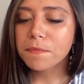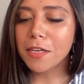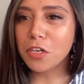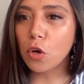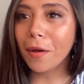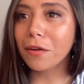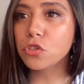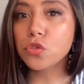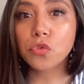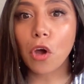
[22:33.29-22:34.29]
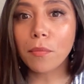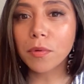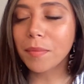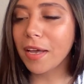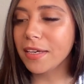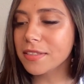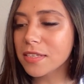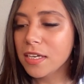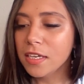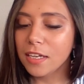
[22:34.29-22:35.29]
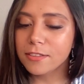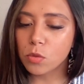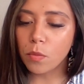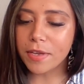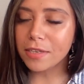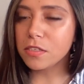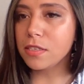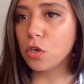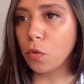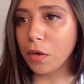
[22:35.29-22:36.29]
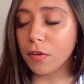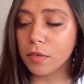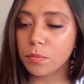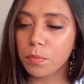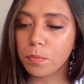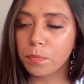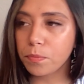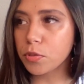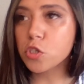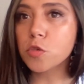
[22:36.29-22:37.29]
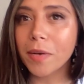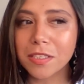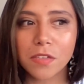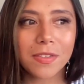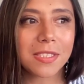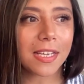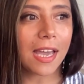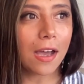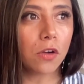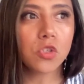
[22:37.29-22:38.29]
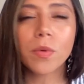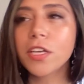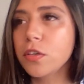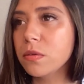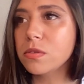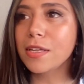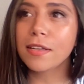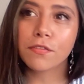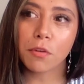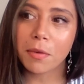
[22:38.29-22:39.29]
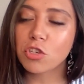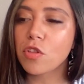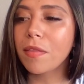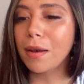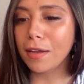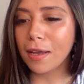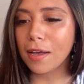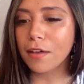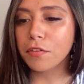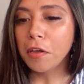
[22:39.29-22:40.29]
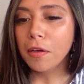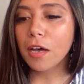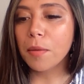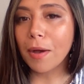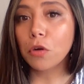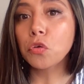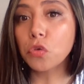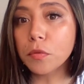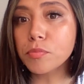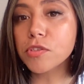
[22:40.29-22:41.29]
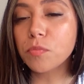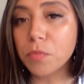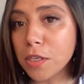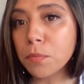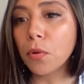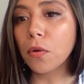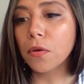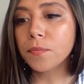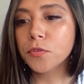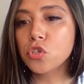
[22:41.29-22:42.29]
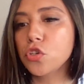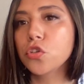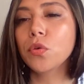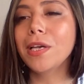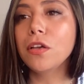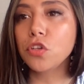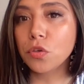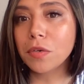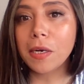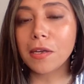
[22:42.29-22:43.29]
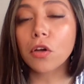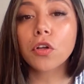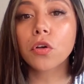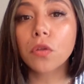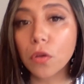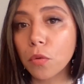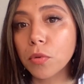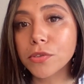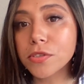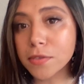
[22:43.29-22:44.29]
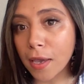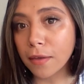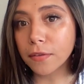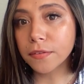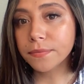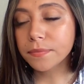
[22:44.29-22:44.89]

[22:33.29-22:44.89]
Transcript: They know how to compromise. And so when we get to the Aquarian perspective, it's like, how do I use the information that I have about groups of people to create unity on a global scale?